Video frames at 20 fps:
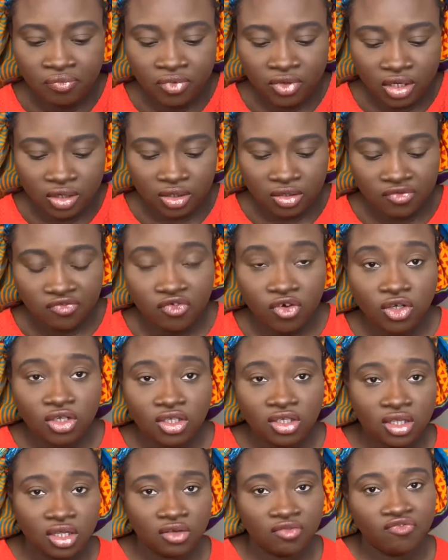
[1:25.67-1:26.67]
Now, the
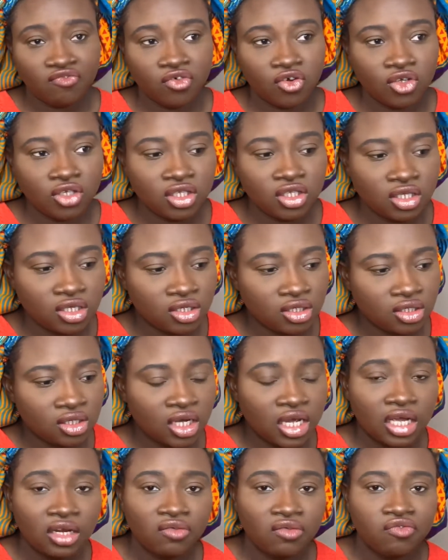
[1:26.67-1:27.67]
first thing first is the
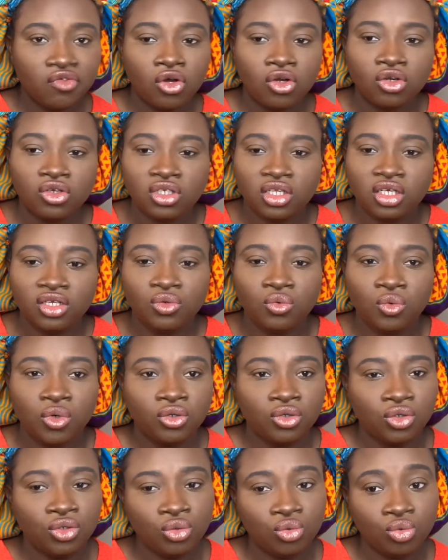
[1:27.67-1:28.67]
kind of colors that you
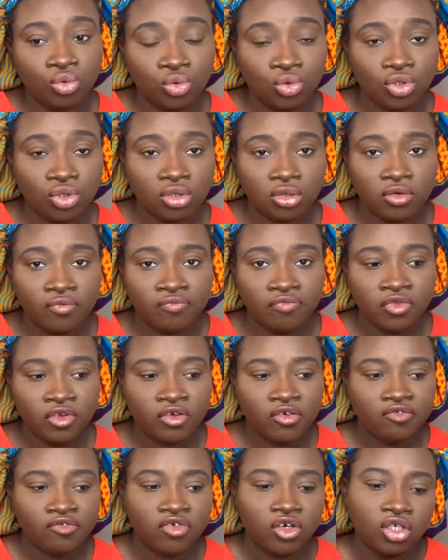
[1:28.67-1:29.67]
want to use
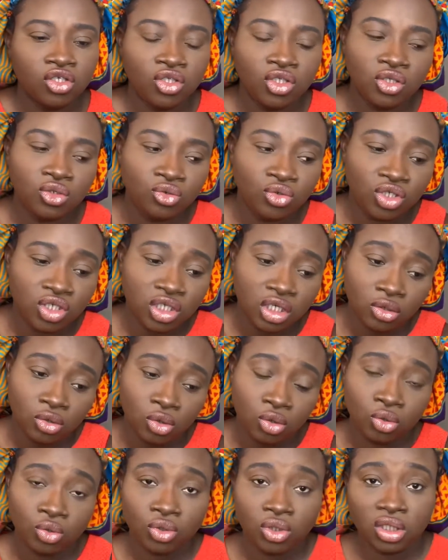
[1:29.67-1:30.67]
for a single shadow
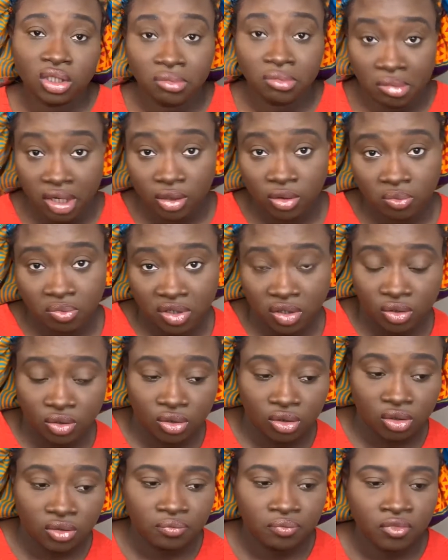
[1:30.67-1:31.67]
looks. In my
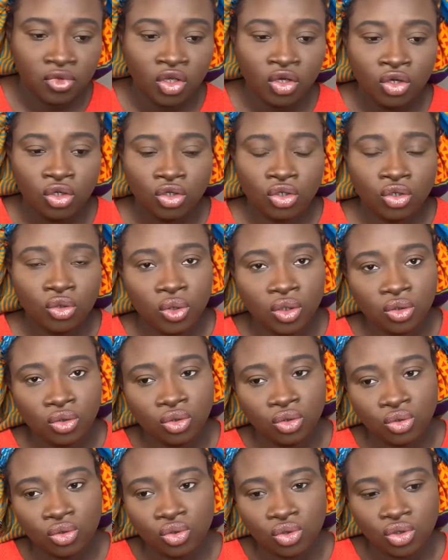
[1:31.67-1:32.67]
opinion, you don't want to
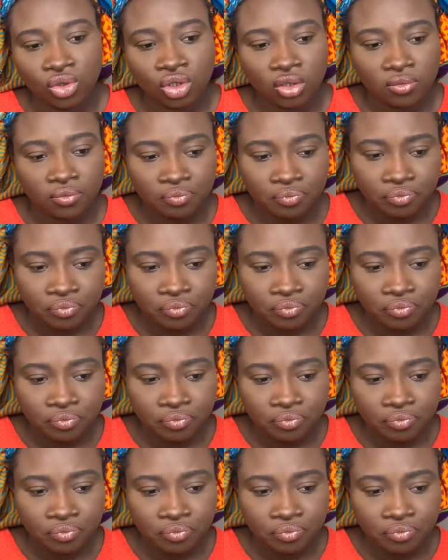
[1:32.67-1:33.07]
use